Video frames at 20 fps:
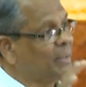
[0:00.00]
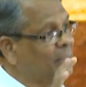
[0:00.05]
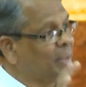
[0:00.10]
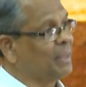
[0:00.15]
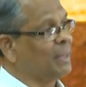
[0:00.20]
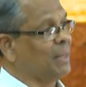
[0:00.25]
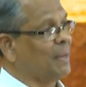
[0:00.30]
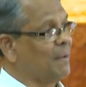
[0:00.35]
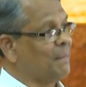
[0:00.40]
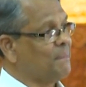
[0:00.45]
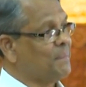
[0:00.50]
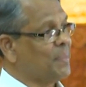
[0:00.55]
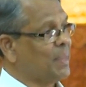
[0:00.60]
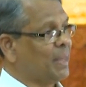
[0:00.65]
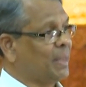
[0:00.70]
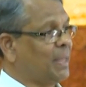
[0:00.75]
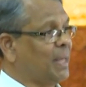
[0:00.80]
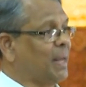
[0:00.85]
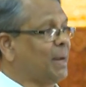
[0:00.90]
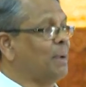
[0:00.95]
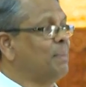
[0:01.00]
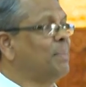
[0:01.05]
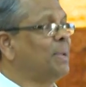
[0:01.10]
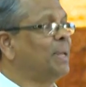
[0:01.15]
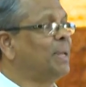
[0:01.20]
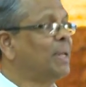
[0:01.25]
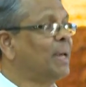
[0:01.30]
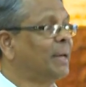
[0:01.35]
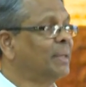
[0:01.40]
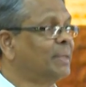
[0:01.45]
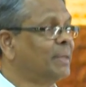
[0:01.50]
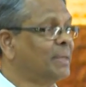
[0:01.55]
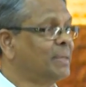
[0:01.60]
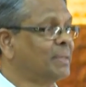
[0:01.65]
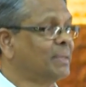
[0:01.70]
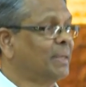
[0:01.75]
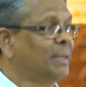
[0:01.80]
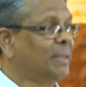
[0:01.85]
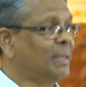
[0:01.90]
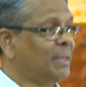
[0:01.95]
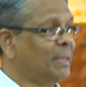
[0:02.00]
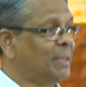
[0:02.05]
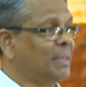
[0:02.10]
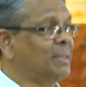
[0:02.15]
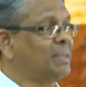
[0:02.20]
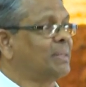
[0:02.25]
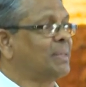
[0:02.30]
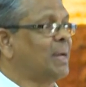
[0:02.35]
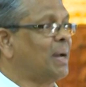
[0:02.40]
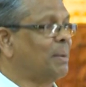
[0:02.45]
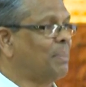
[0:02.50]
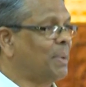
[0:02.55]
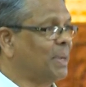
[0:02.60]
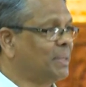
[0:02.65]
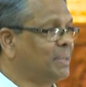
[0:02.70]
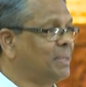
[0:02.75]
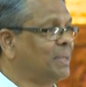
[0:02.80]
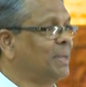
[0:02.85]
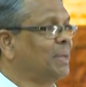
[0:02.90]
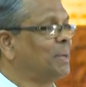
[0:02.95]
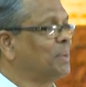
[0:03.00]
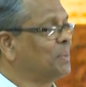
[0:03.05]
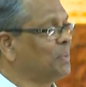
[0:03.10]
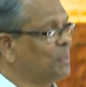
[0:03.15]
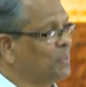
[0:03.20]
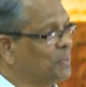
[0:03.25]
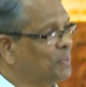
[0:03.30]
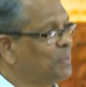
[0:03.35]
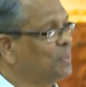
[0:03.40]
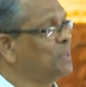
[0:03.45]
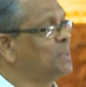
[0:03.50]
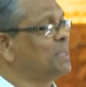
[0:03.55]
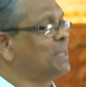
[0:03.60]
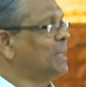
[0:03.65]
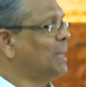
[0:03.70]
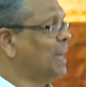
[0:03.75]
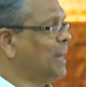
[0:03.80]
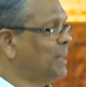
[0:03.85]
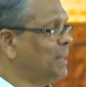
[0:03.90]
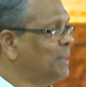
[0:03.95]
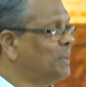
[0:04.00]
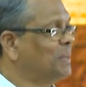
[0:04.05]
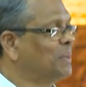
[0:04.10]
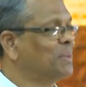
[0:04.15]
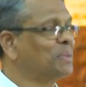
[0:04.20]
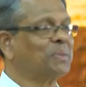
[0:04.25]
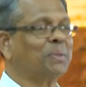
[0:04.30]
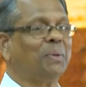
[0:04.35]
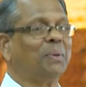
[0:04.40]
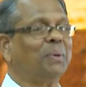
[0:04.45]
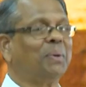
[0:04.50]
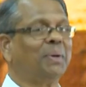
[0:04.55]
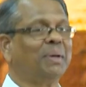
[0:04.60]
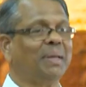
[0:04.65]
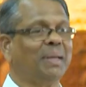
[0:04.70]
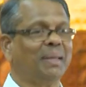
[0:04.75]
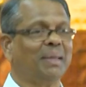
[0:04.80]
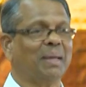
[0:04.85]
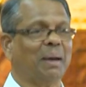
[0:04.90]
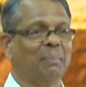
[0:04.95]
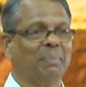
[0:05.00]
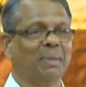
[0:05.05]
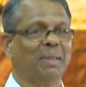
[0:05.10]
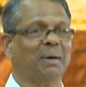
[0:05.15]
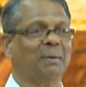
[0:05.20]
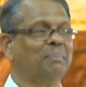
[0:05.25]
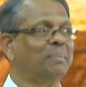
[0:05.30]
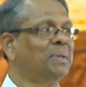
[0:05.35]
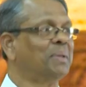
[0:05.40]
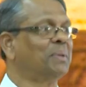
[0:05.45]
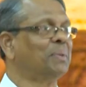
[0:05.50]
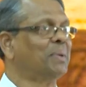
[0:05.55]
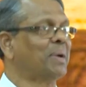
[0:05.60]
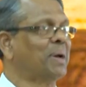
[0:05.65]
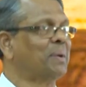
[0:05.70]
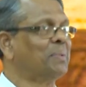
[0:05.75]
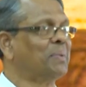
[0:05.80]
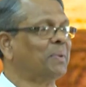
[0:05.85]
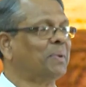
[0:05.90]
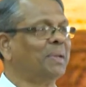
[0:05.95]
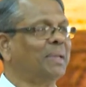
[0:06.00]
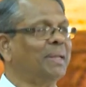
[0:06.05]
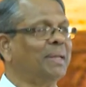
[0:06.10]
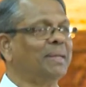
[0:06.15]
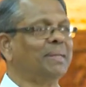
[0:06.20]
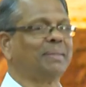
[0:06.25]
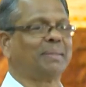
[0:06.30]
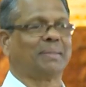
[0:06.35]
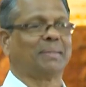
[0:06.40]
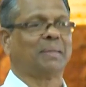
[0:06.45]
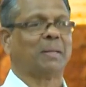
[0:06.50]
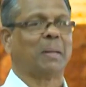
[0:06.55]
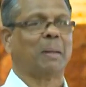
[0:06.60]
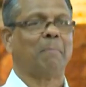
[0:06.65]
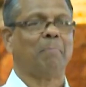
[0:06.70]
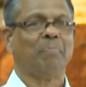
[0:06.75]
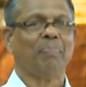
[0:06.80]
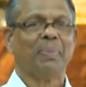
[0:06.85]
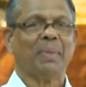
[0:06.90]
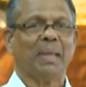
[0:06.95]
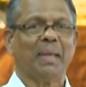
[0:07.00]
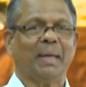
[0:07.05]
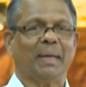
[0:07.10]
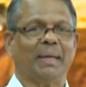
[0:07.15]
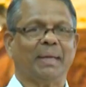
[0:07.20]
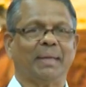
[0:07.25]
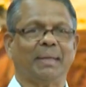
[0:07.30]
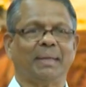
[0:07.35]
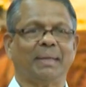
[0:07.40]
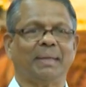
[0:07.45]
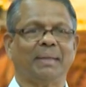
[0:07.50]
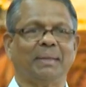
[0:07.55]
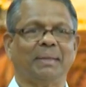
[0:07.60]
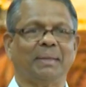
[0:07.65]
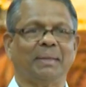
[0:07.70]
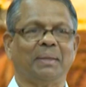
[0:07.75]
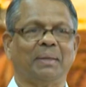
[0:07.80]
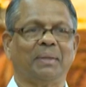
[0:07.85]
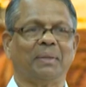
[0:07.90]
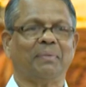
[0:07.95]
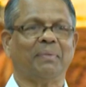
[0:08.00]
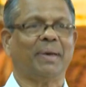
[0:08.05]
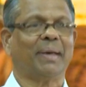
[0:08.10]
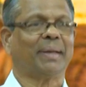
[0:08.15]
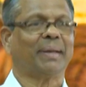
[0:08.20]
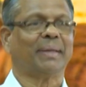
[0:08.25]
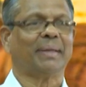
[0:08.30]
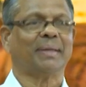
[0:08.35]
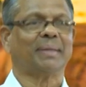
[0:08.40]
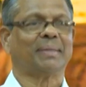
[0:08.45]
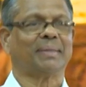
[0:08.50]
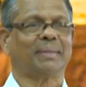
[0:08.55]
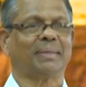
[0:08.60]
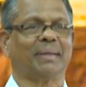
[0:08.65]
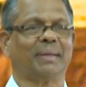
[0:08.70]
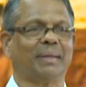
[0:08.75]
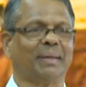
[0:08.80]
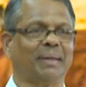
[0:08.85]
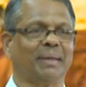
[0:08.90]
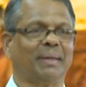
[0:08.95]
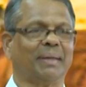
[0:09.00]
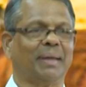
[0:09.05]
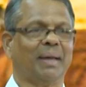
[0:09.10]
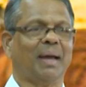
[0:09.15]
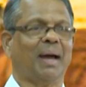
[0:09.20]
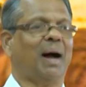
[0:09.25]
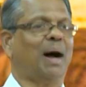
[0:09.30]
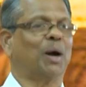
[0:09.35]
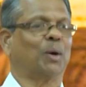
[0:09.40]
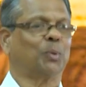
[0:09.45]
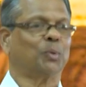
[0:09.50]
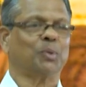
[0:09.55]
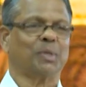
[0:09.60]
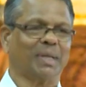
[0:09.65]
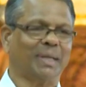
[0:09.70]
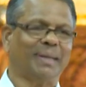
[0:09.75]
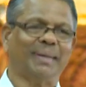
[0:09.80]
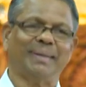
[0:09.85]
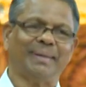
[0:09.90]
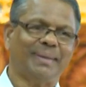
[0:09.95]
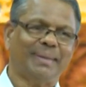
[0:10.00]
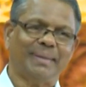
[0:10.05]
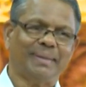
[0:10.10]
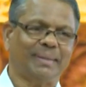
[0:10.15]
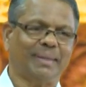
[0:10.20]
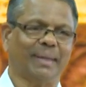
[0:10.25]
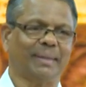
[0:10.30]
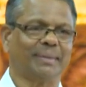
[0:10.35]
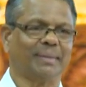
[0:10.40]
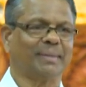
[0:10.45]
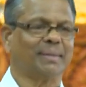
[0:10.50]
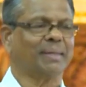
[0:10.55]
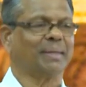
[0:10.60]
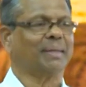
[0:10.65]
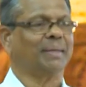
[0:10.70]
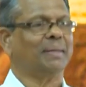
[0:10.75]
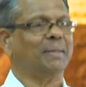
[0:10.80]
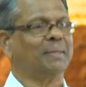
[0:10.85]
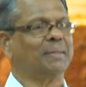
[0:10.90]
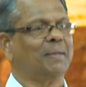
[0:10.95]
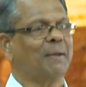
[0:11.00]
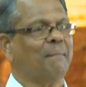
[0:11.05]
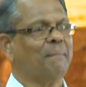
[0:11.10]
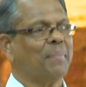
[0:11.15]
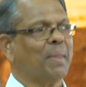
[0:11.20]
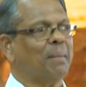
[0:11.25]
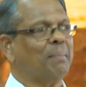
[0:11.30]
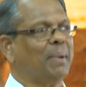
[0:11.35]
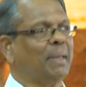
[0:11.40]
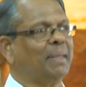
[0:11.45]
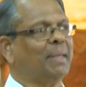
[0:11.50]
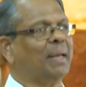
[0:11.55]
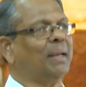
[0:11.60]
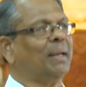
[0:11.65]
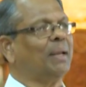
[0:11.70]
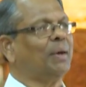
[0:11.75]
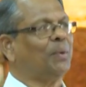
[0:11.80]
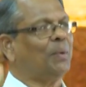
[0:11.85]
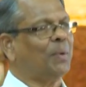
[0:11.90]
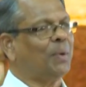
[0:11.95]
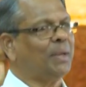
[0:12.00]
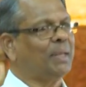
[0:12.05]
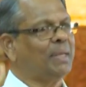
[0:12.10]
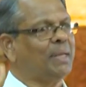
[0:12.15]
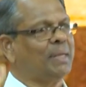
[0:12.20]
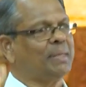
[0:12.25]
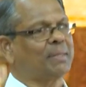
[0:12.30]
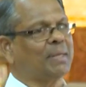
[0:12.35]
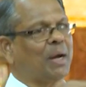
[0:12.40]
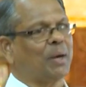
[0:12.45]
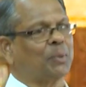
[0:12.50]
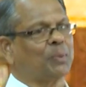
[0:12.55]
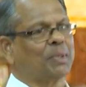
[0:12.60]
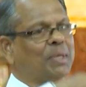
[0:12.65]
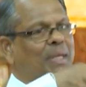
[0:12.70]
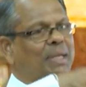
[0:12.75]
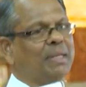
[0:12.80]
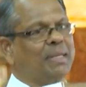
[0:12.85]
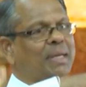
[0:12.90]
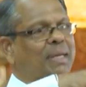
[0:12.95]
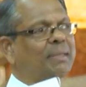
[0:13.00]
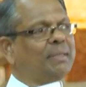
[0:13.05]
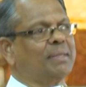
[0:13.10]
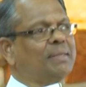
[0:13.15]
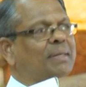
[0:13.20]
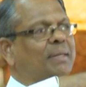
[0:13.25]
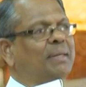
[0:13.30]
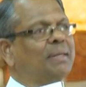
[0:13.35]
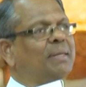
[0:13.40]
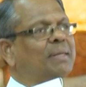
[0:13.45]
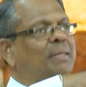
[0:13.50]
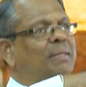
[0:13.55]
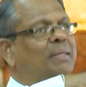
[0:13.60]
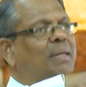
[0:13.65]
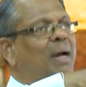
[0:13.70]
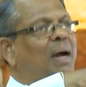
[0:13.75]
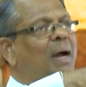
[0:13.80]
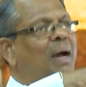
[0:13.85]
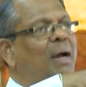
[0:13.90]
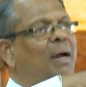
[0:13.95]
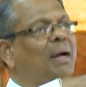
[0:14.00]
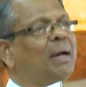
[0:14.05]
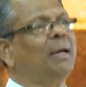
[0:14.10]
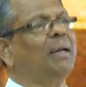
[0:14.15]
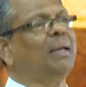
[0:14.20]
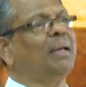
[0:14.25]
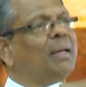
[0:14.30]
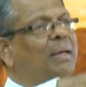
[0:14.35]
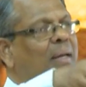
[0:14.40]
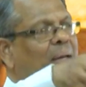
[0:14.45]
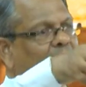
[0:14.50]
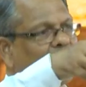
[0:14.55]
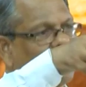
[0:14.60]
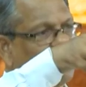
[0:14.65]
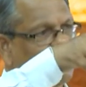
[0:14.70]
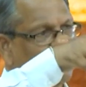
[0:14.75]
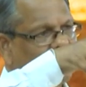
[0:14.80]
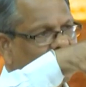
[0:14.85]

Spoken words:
the only three. There are many others. Issa, machera, kukkucha, and you know, so on in the Abhidhamma you have all these the various akusala chetasikas. But then all these akusala chetasikas are